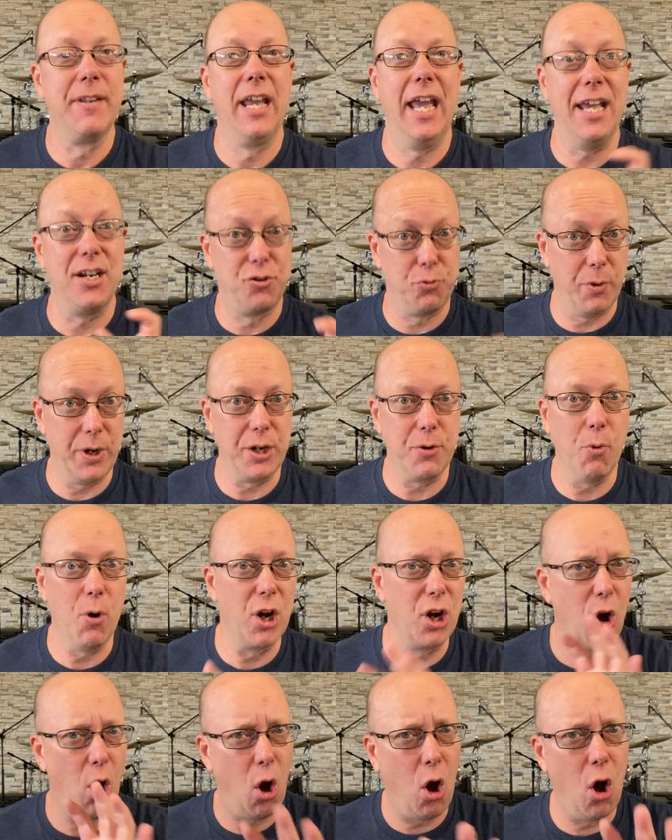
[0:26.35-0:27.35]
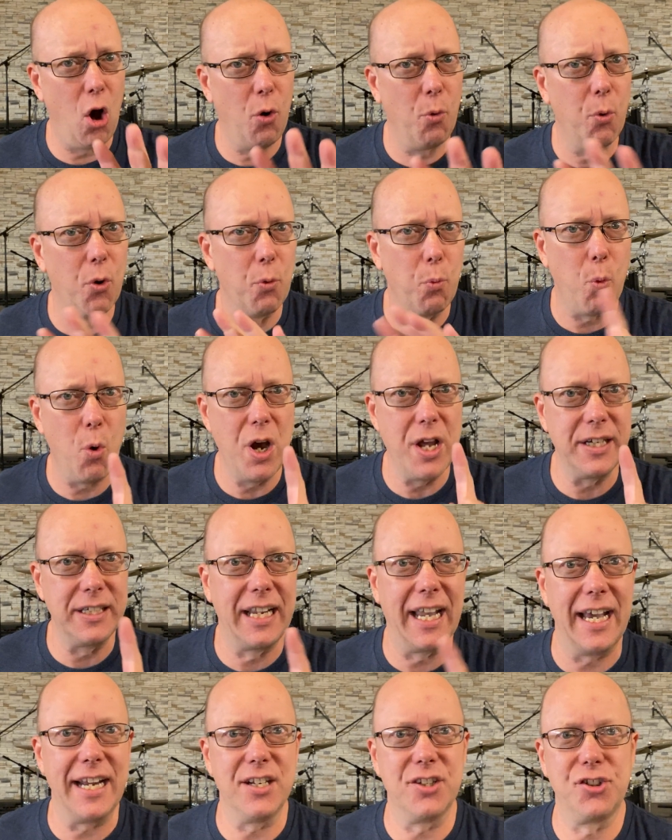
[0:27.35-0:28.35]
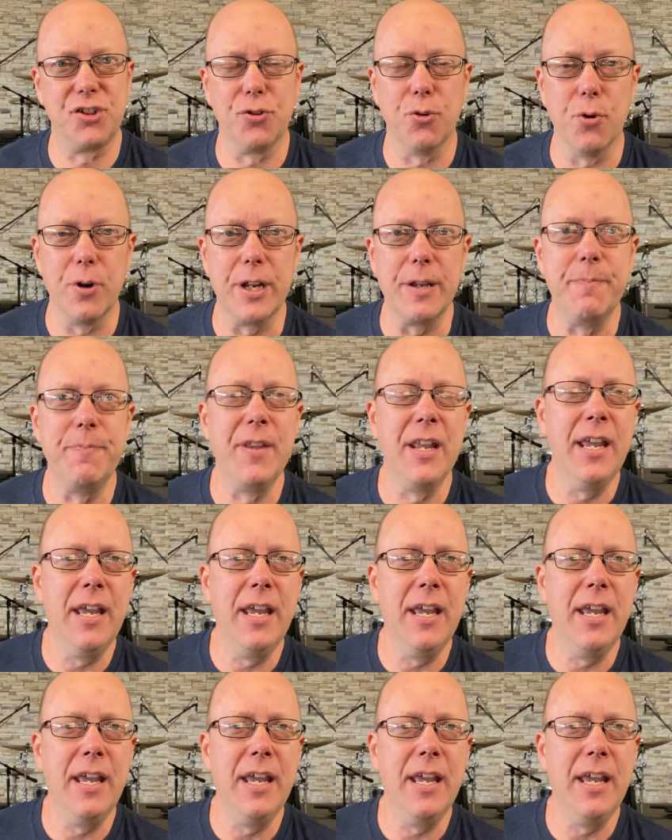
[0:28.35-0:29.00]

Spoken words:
and 21. All were one kind of story.